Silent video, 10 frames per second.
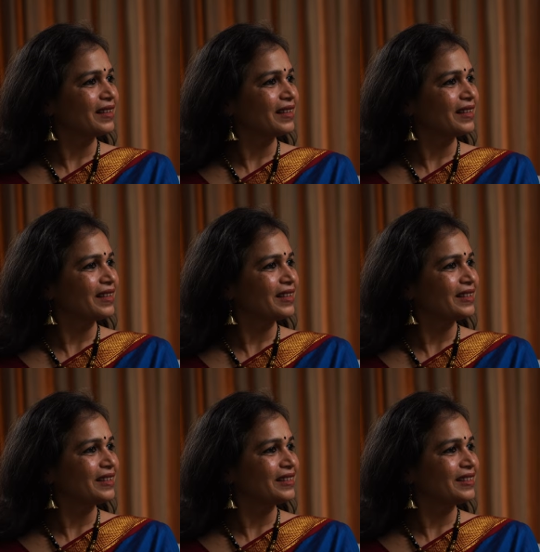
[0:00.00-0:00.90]

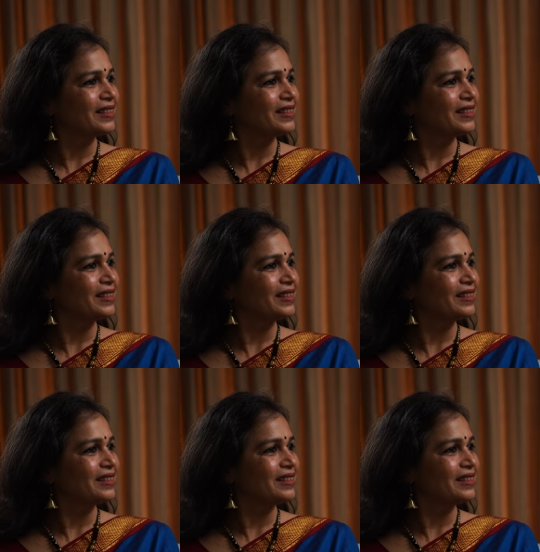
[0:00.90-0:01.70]
Nothing is said.